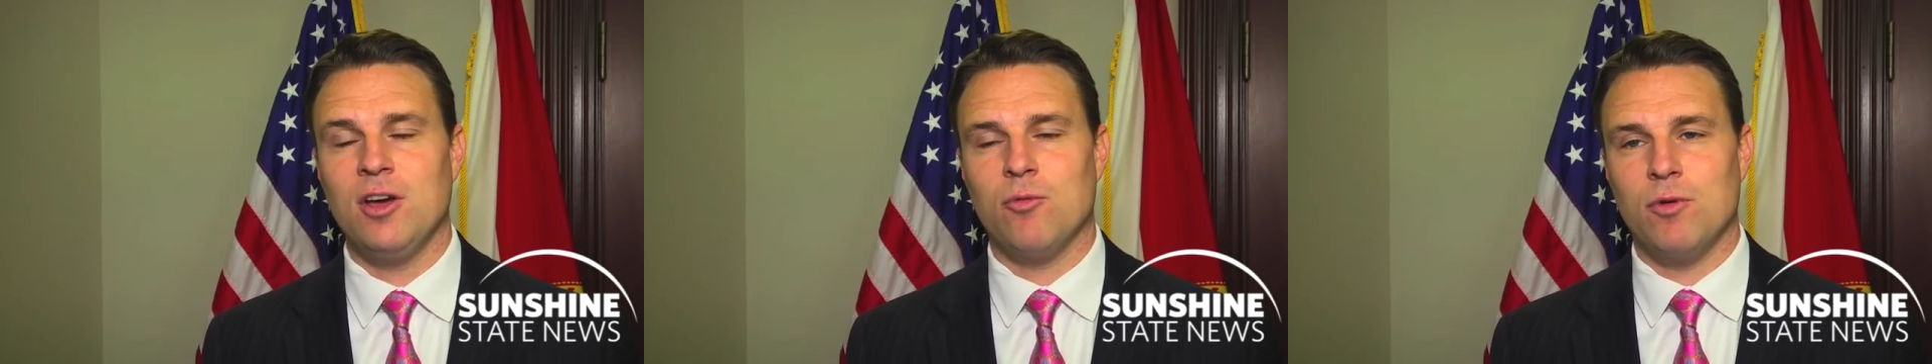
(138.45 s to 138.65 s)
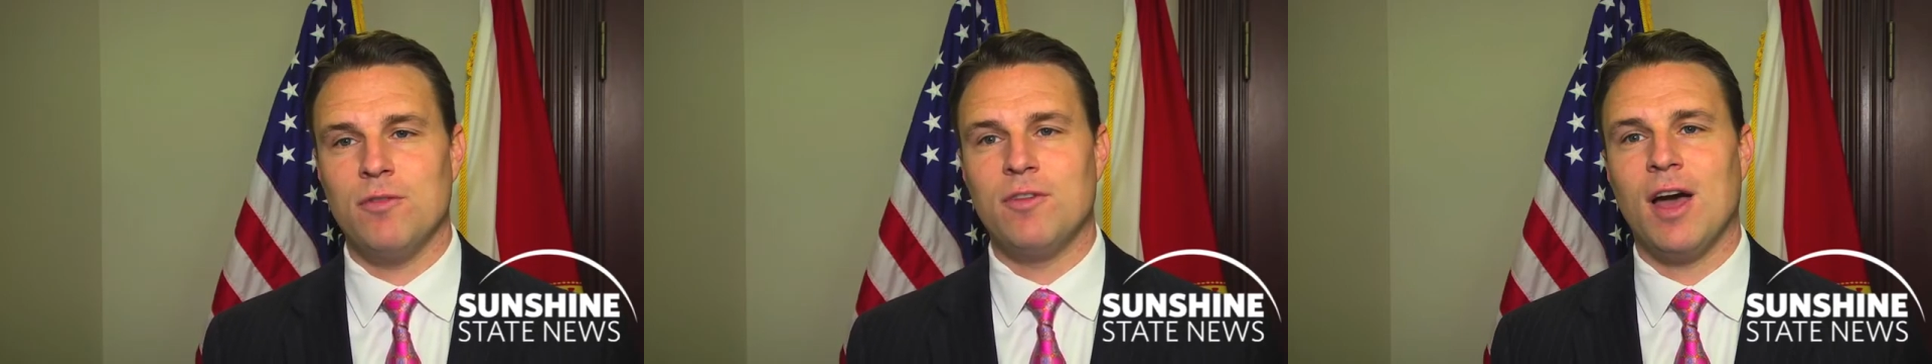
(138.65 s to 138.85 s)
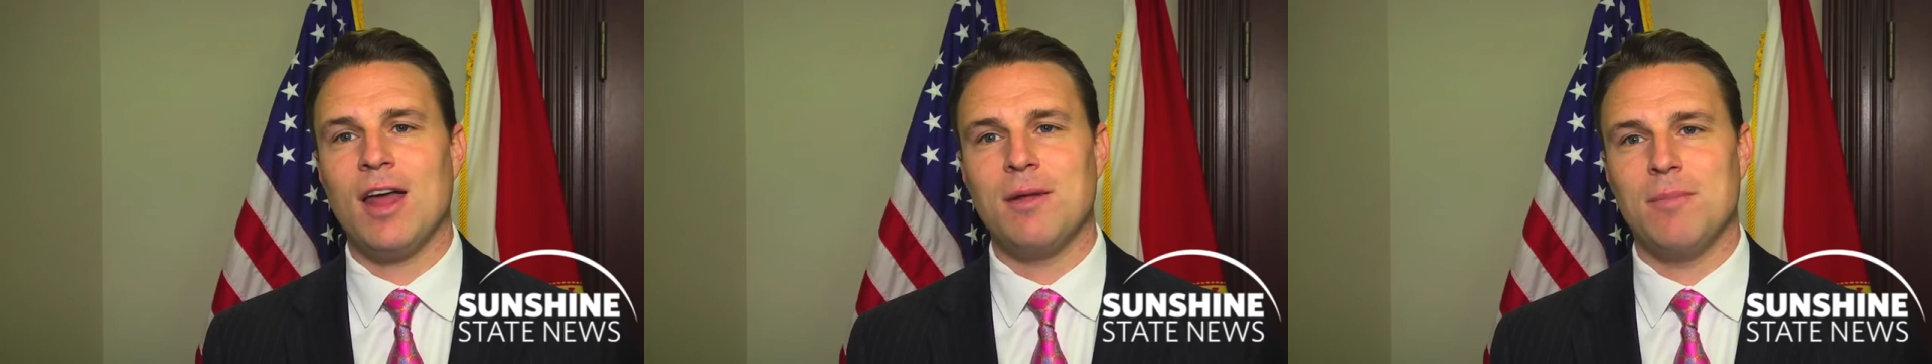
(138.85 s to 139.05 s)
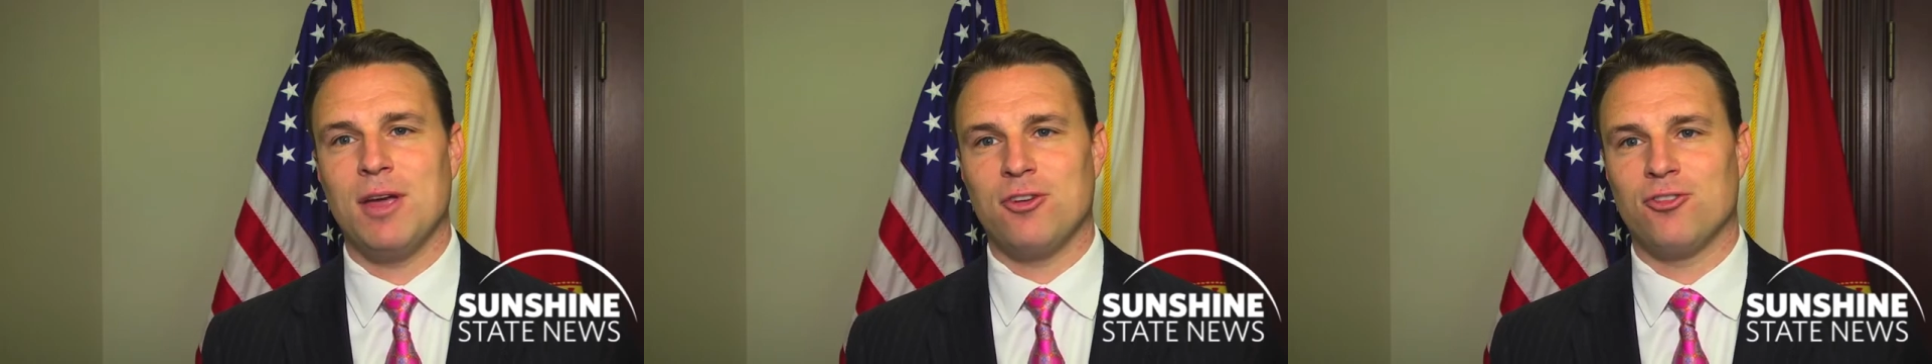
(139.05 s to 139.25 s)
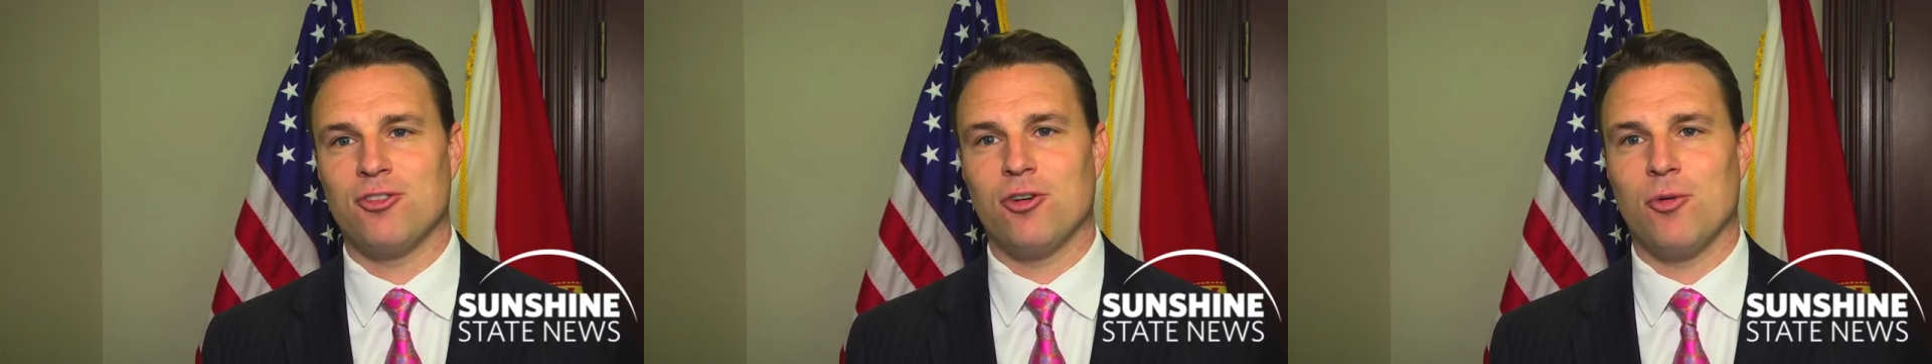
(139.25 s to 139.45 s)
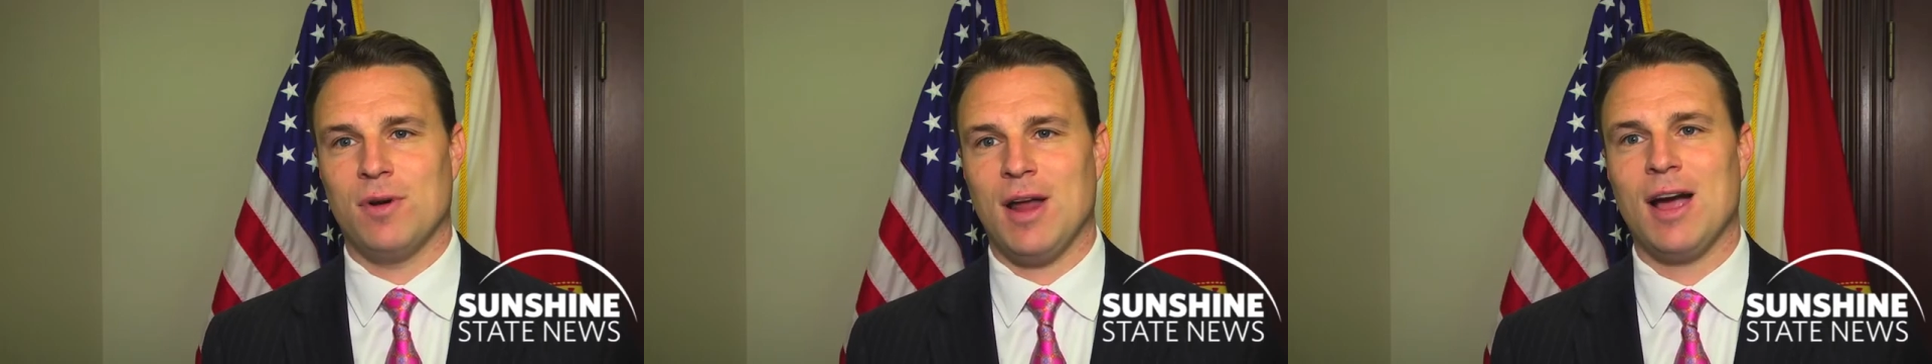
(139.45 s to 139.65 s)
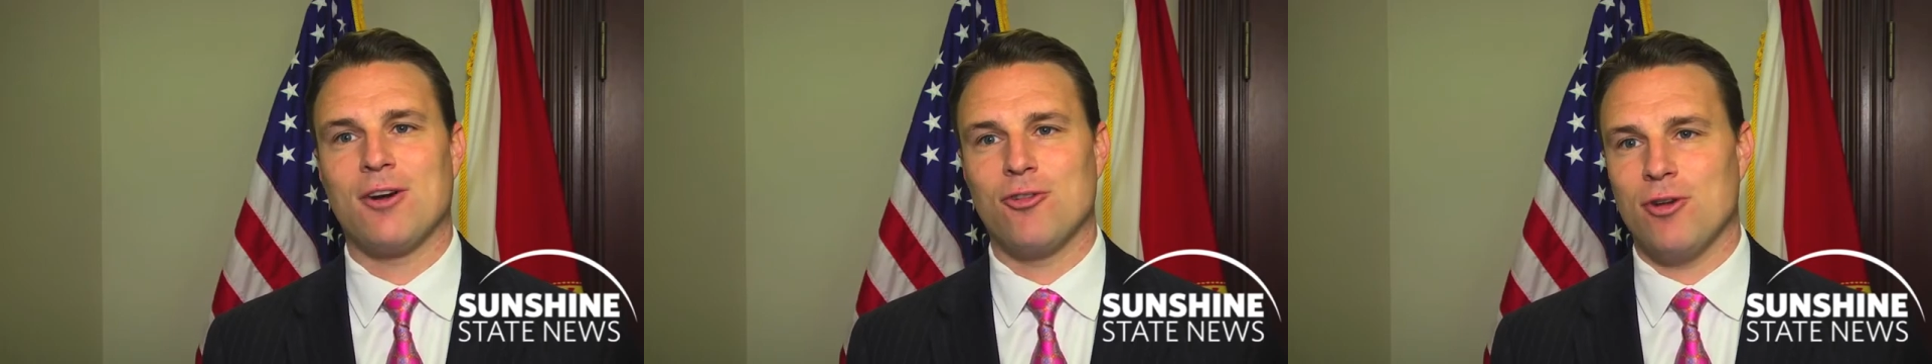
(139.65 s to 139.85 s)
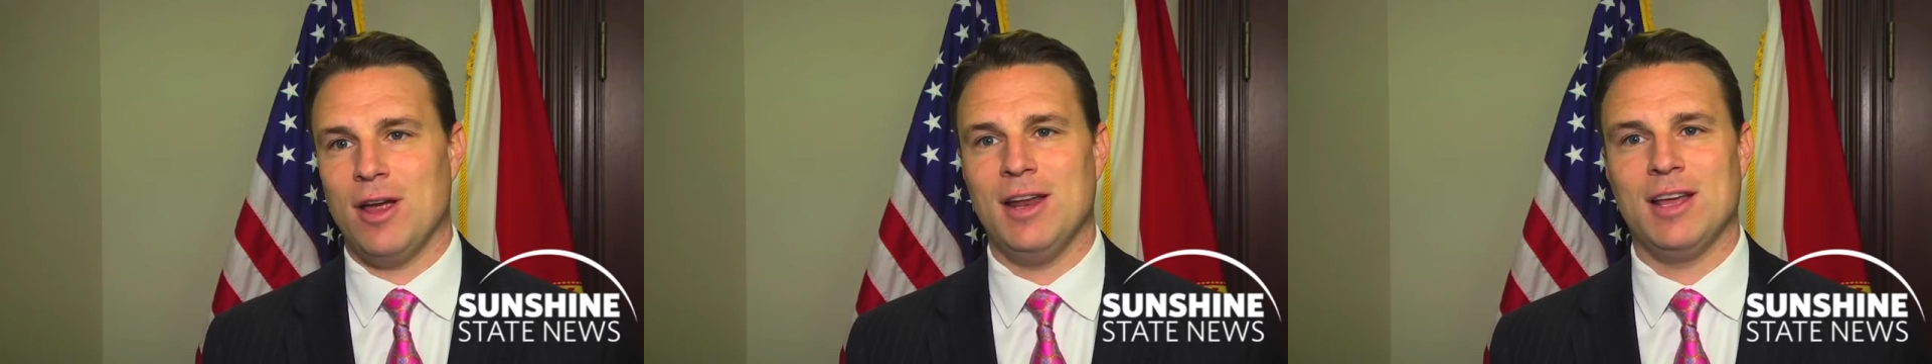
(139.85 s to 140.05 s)
we've got to make sure we're not
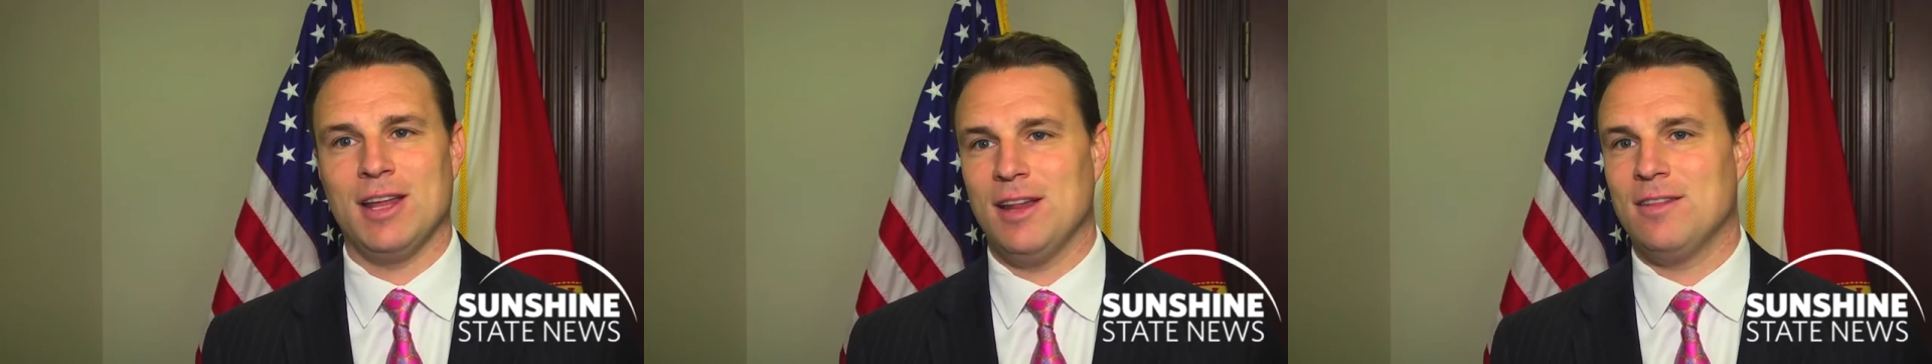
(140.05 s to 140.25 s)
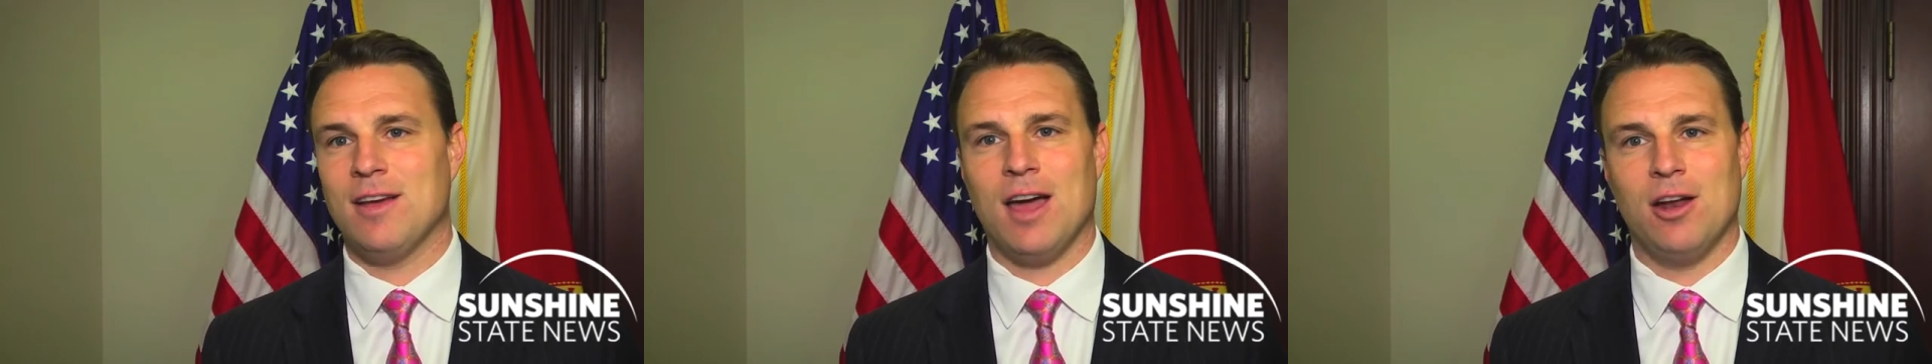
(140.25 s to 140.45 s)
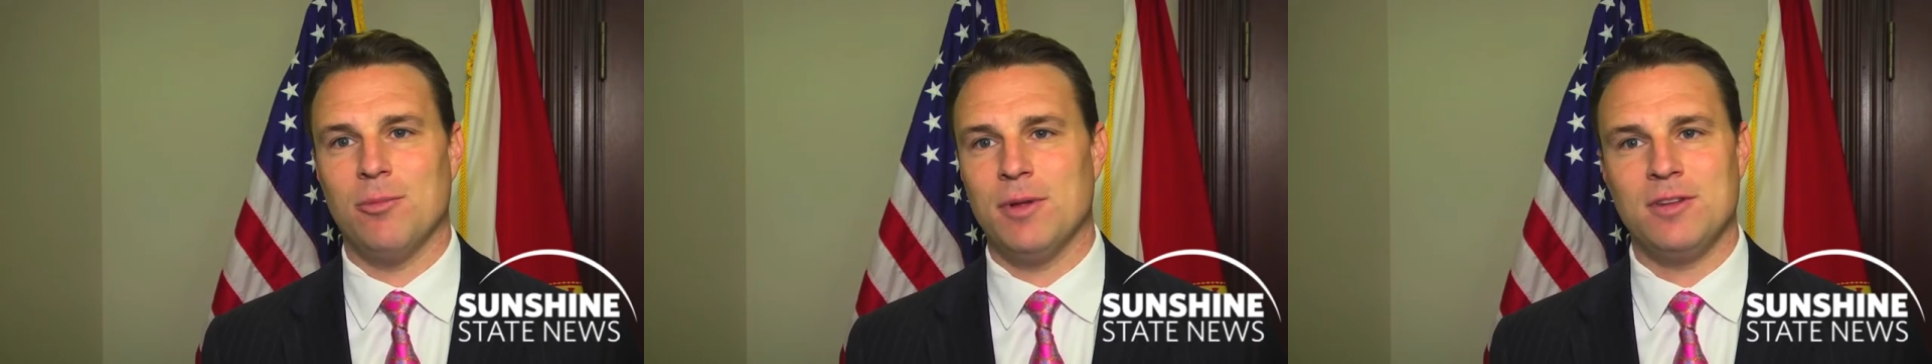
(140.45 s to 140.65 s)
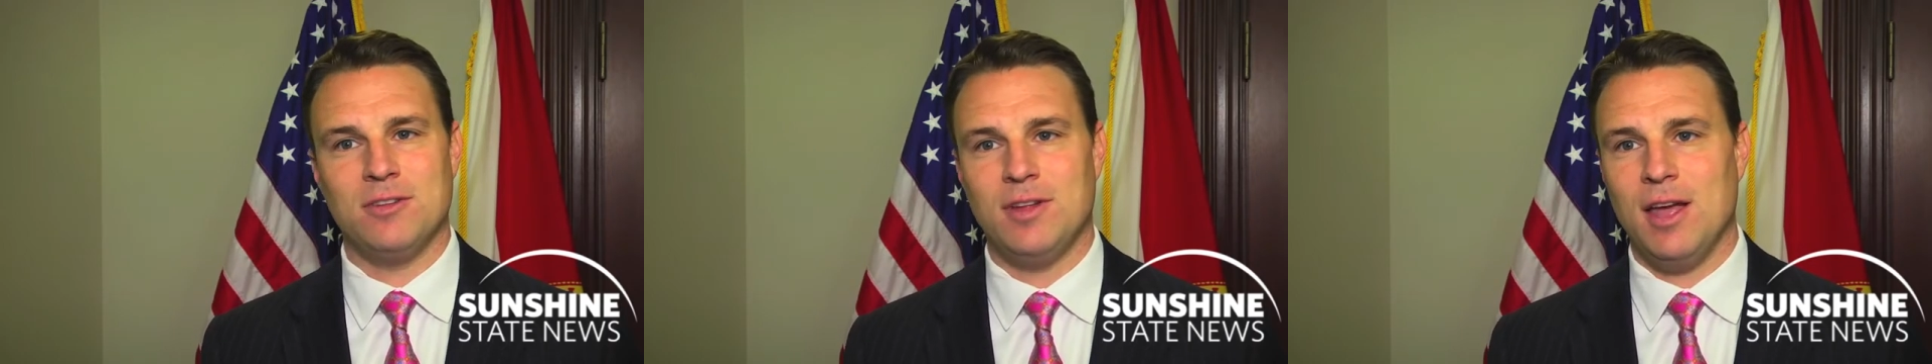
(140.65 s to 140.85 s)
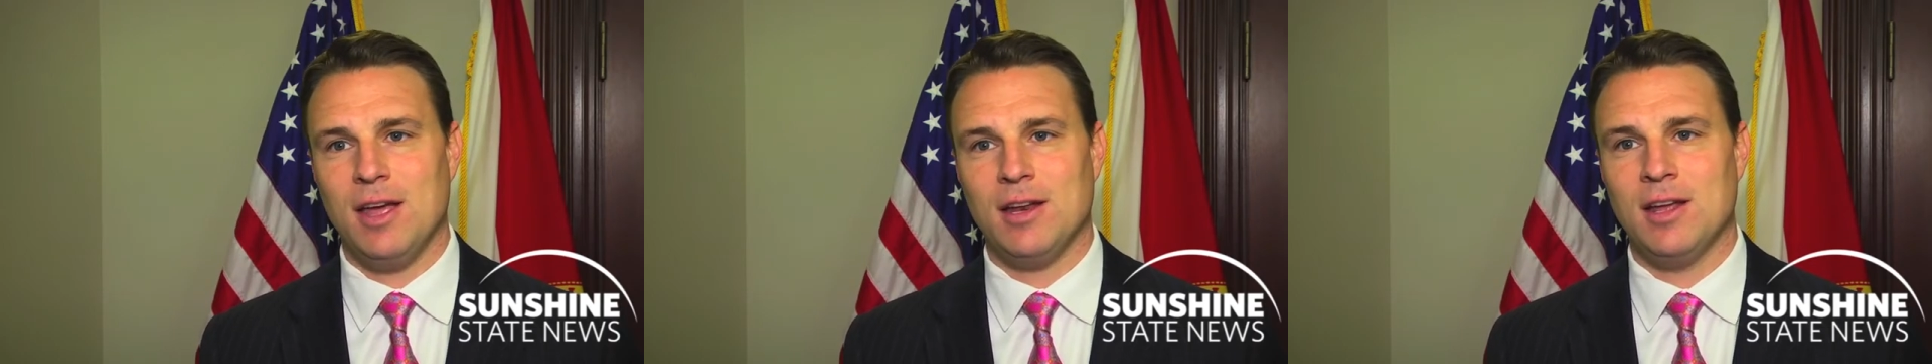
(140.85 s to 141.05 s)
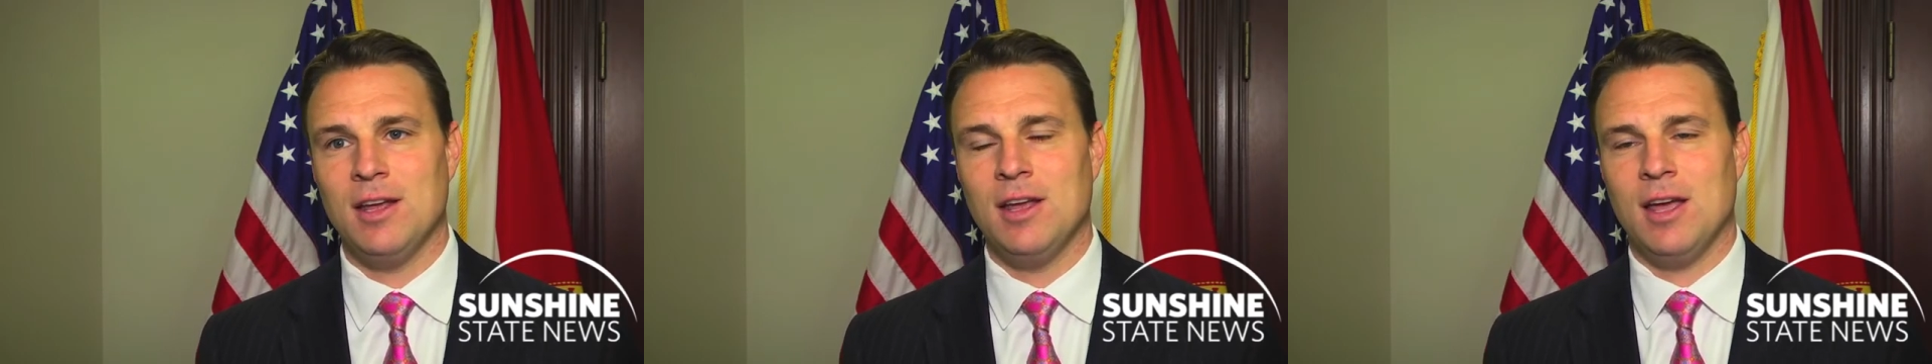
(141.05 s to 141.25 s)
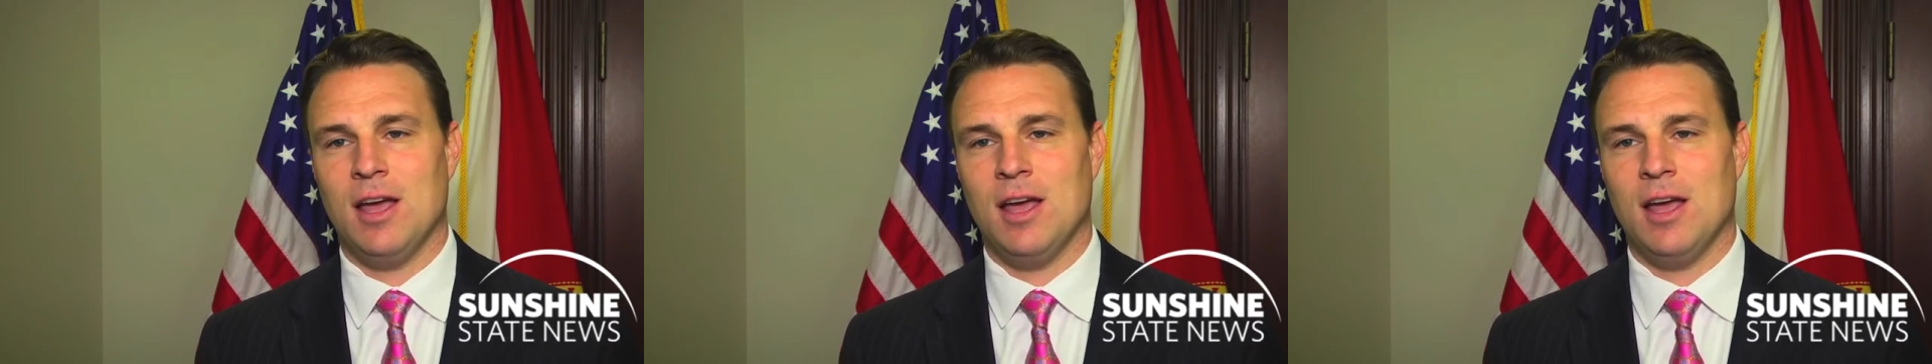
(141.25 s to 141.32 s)
creating an entitlement state.